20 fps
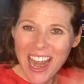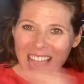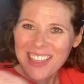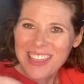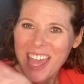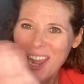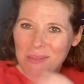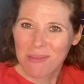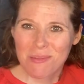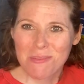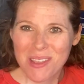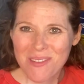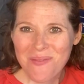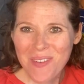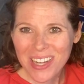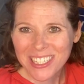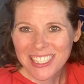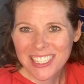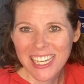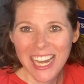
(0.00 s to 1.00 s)
And I thought it would be
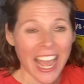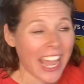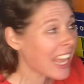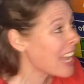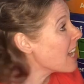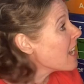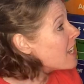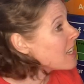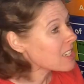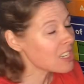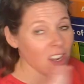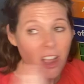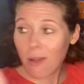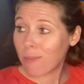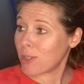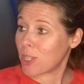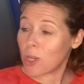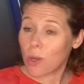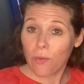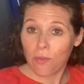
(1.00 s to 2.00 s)
fun today to
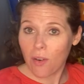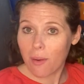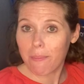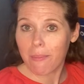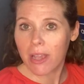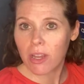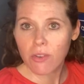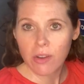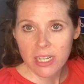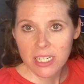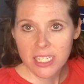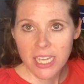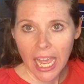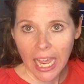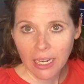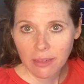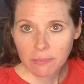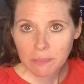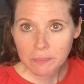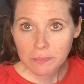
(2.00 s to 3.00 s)
come to you from my green
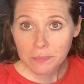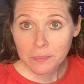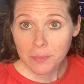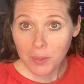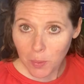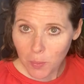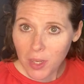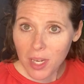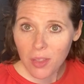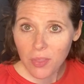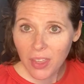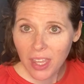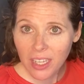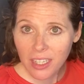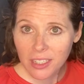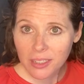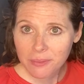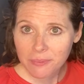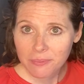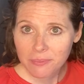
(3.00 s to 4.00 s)
tent. What do you
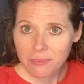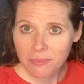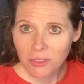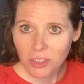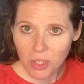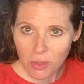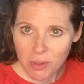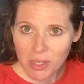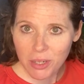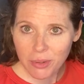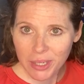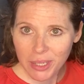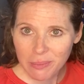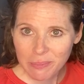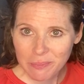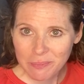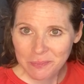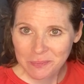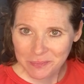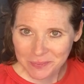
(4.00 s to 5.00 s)
think? Should we do it?
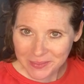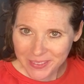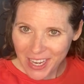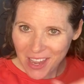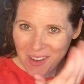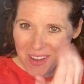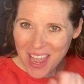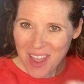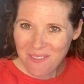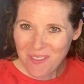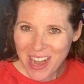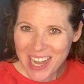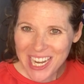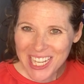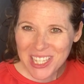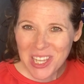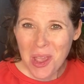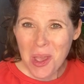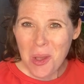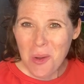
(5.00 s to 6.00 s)
Okay,
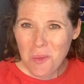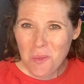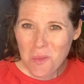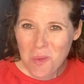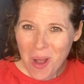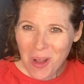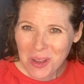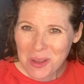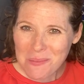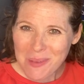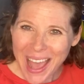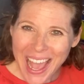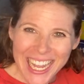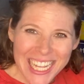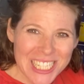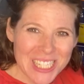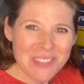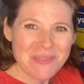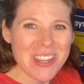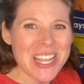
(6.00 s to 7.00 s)
friendies, welcome
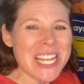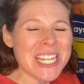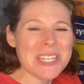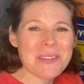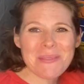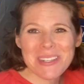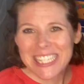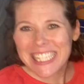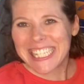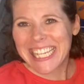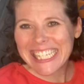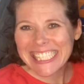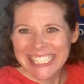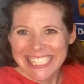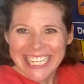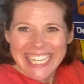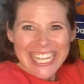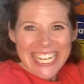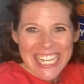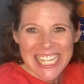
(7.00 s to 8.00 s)
back to Mrs. E's
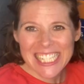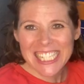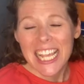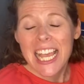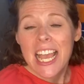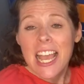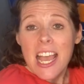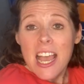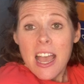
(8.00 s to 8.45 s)
Chickadees.